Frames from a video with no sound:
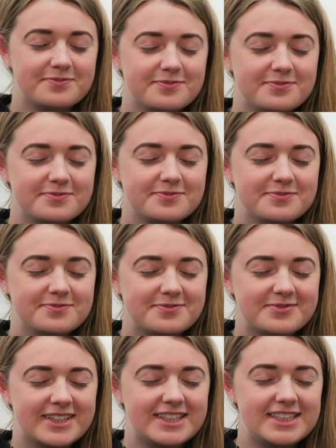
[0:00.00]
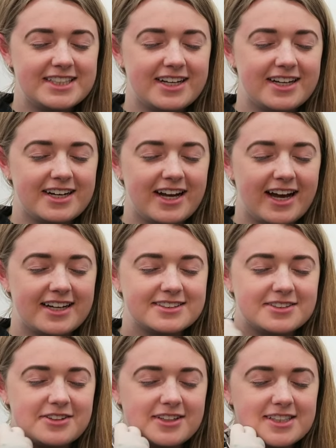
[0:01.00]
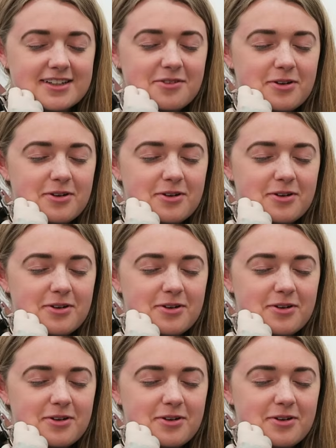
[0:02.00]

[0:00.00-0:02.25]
Done. It didn't hurt at all. I don't